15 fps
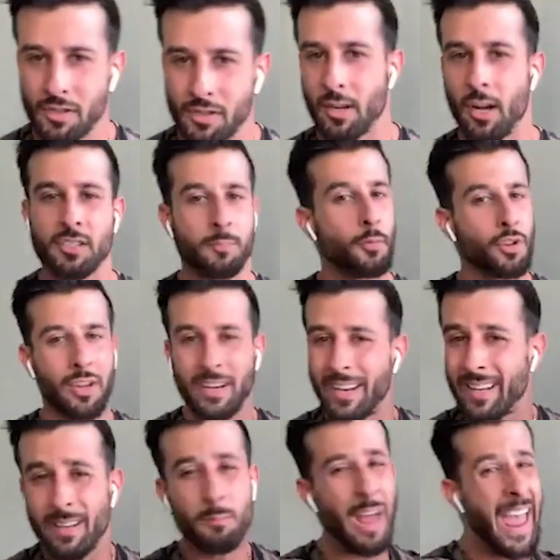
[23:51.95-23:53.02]
like us more than
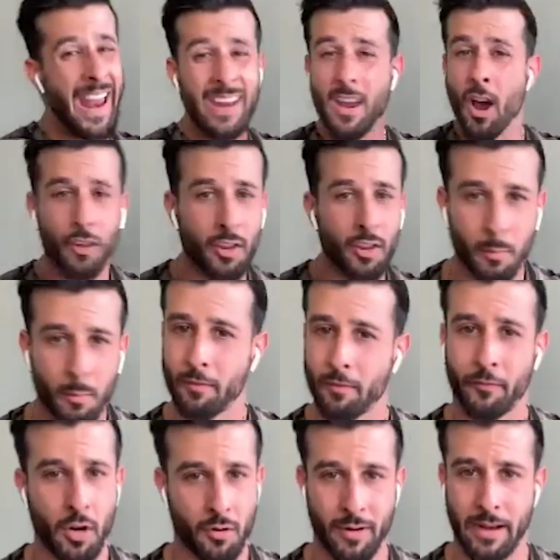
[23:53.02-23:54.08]
any, other
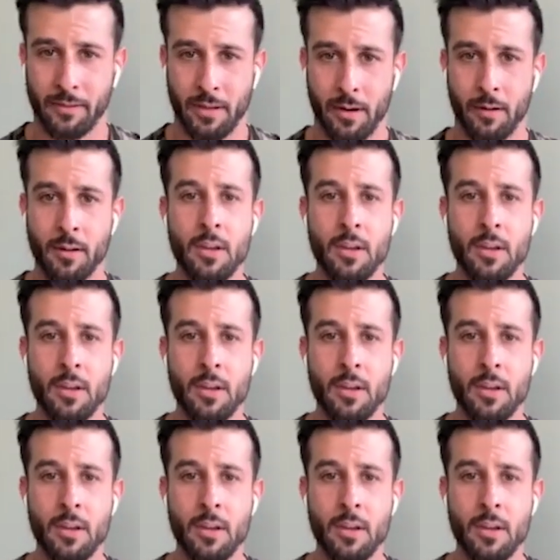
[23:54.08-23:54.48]
motherfucker out there.